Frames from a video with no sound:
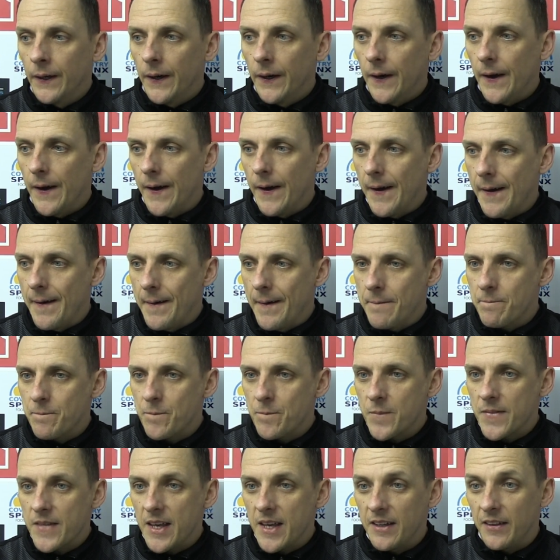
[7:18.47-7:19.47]

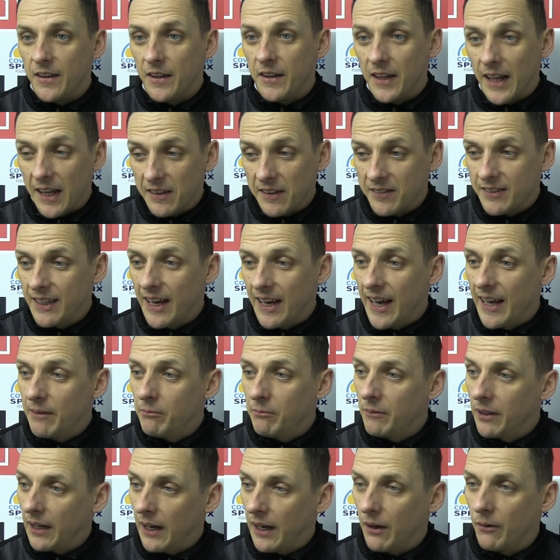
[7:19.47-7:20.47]
the last
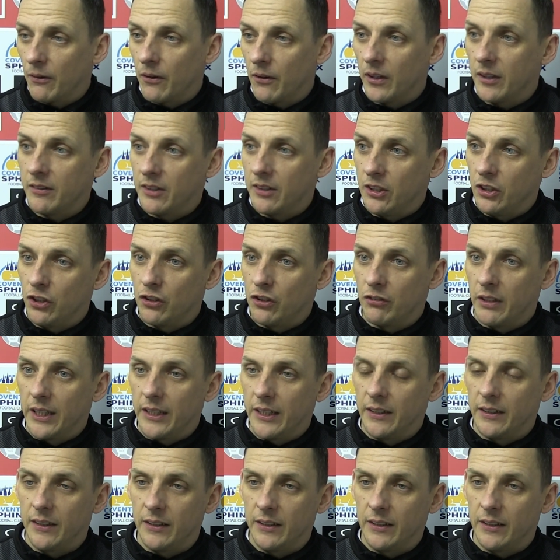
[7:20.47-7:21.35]
game, Cal got his injury,